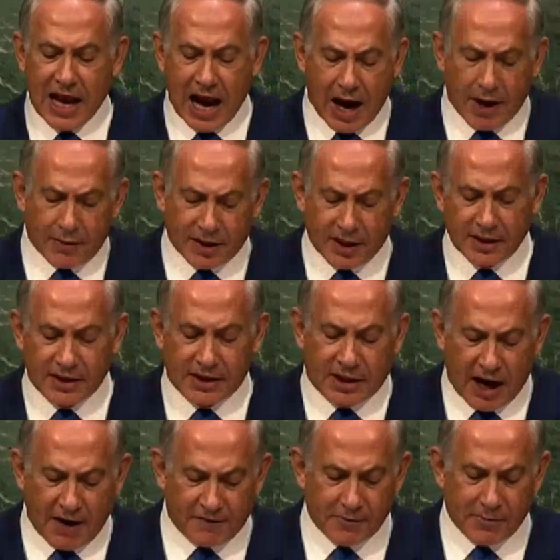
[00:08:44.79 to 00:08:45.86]
arrogant
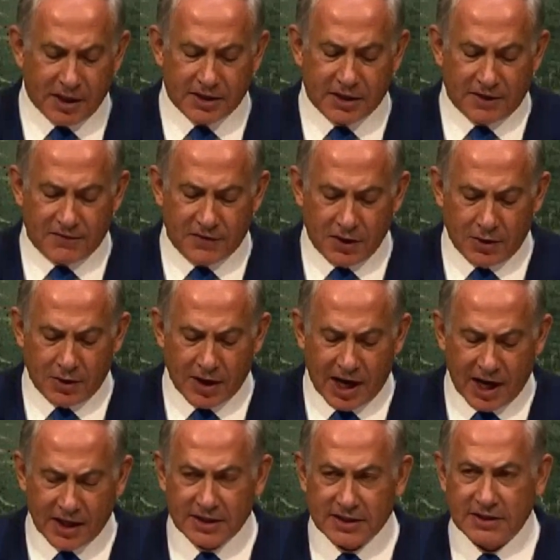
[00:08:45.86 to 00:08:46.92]
government of the
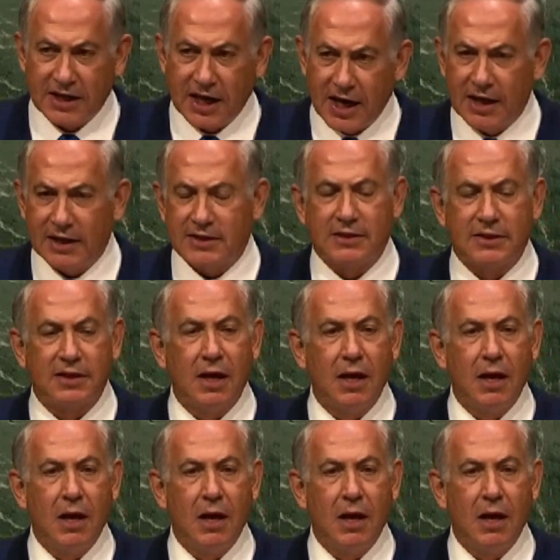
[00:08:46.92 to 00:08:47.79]
United States